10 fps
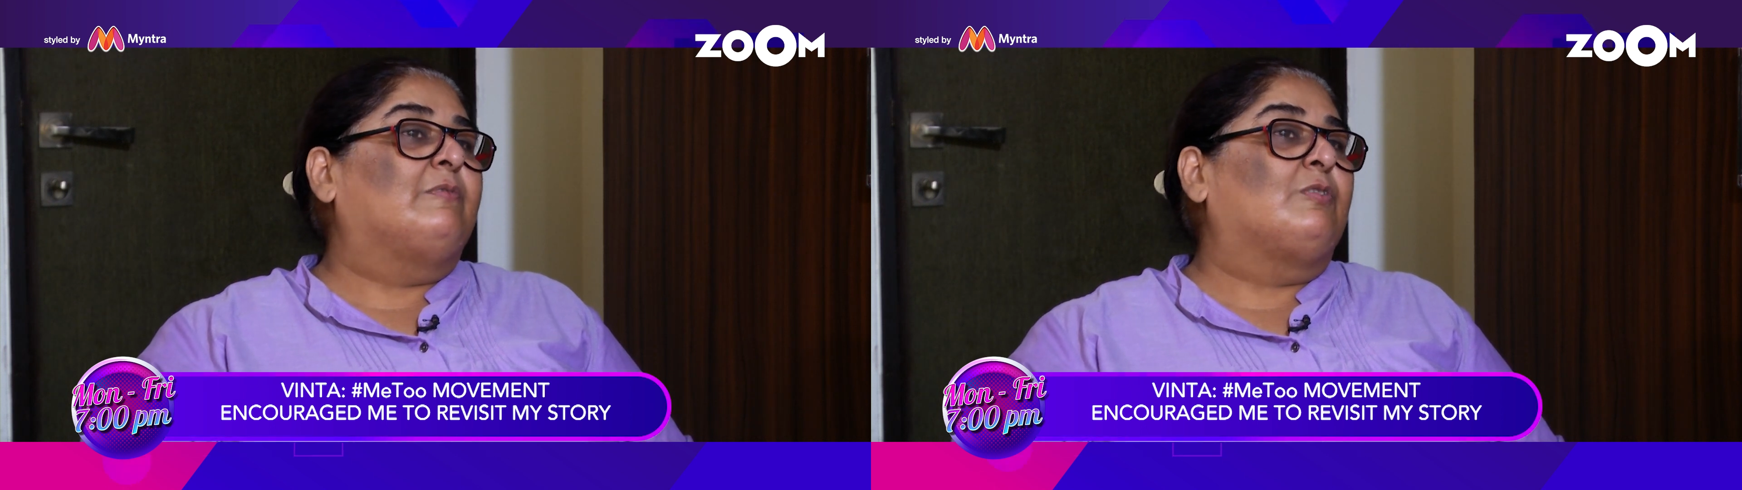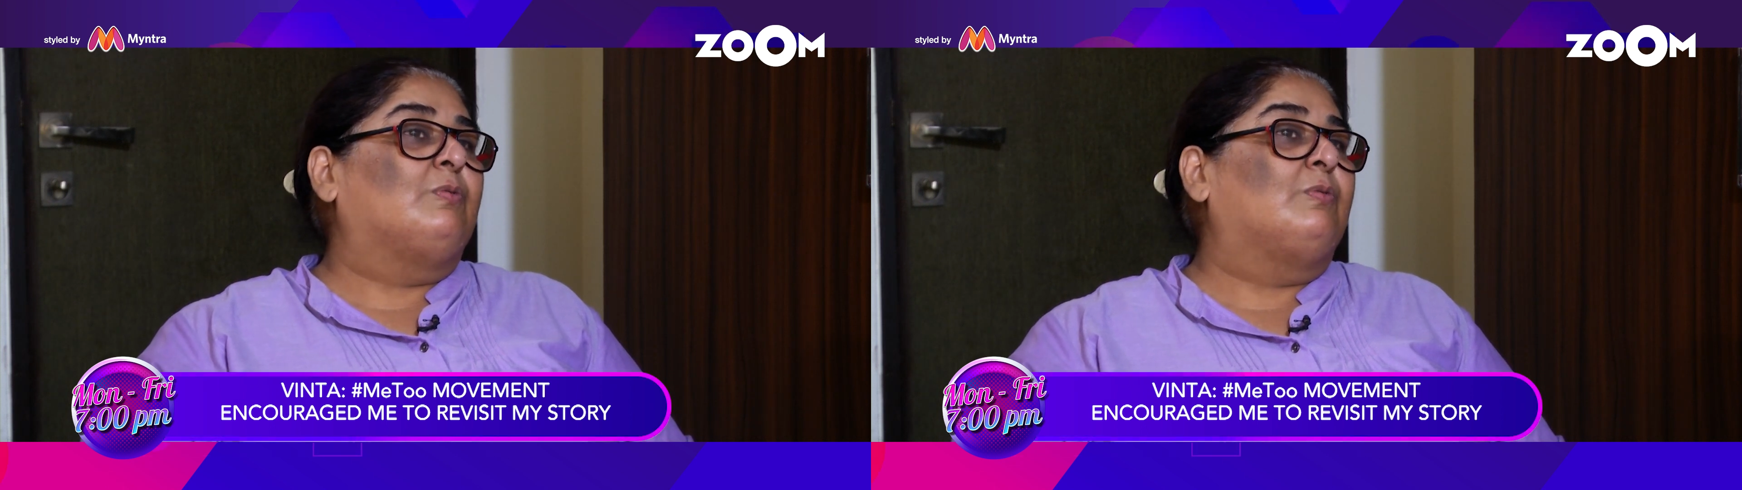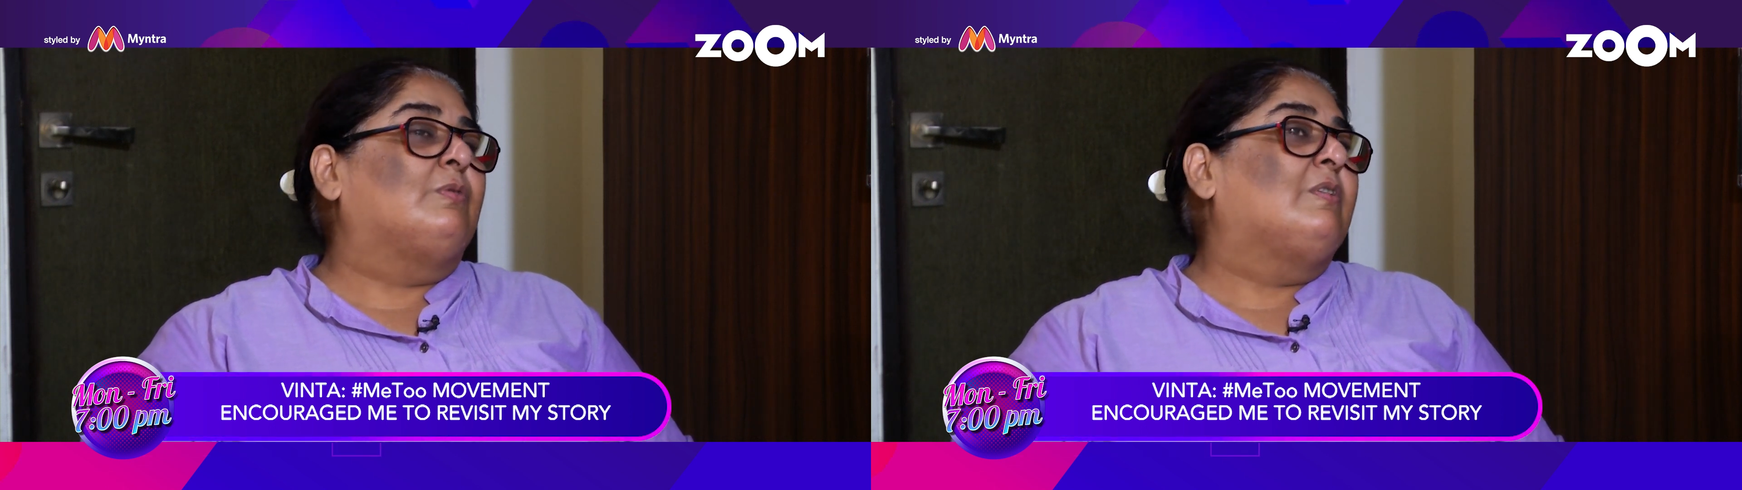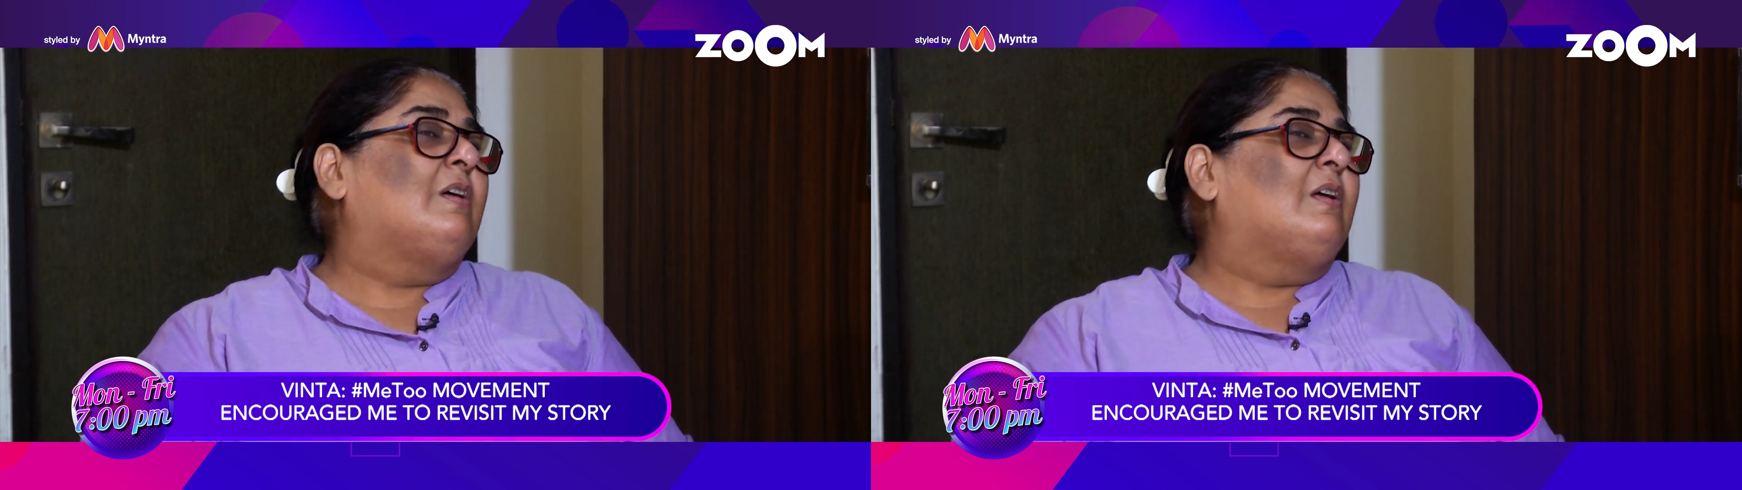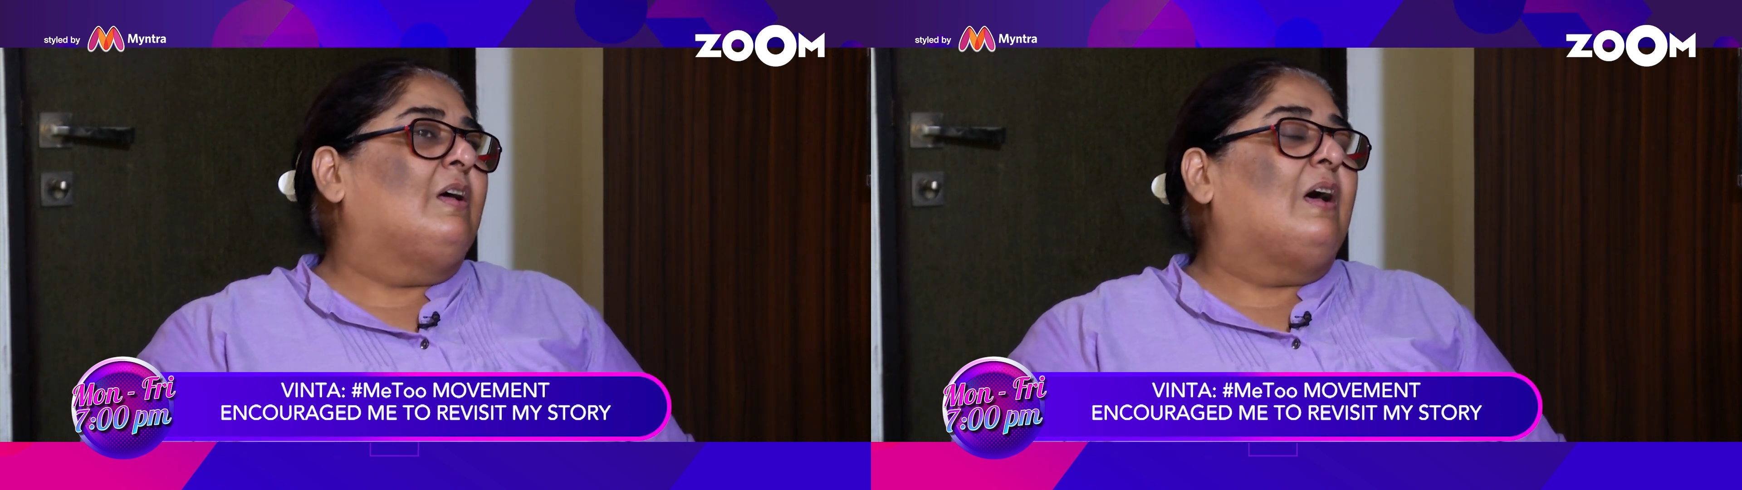So
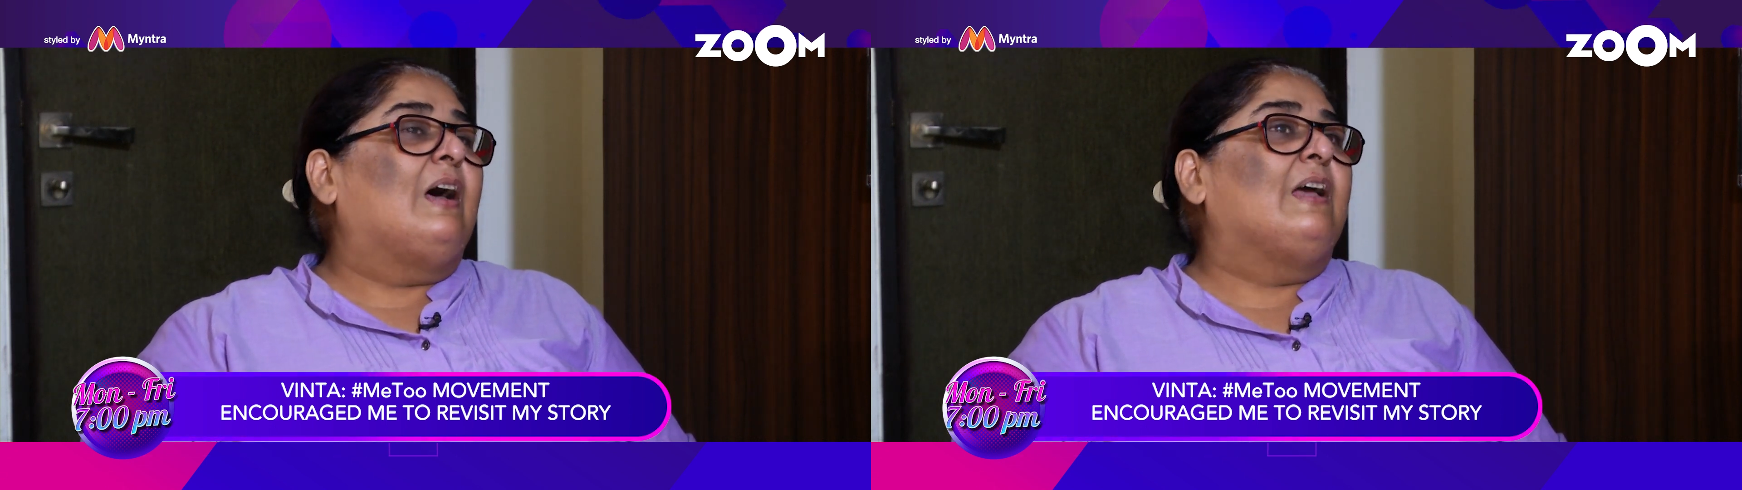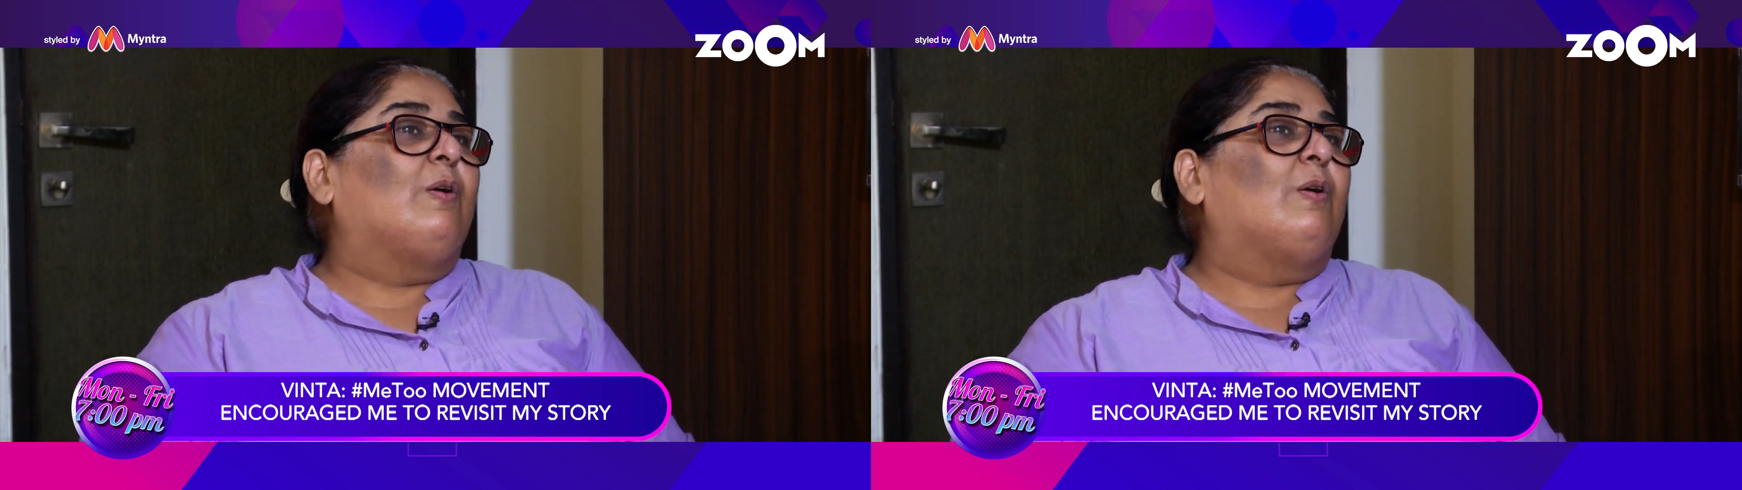I